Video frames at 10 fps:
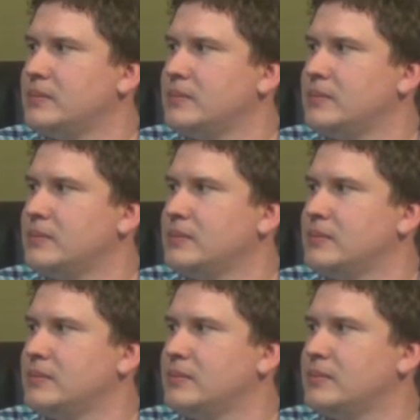
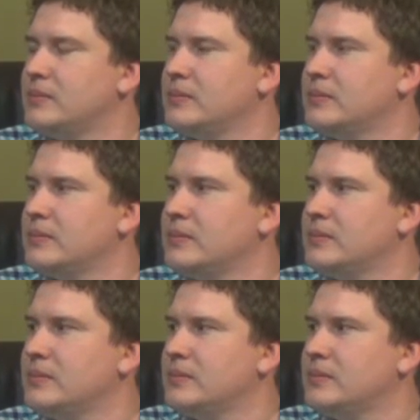
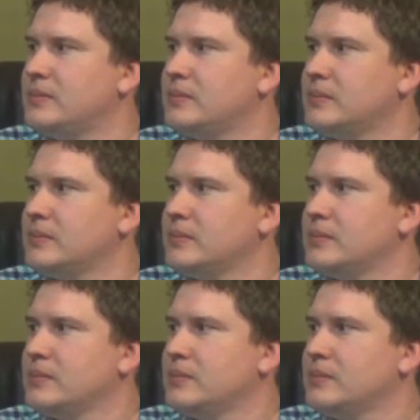
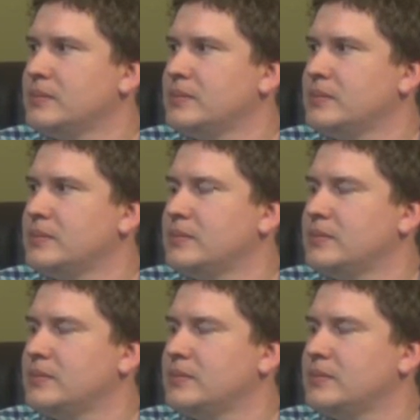[no speech]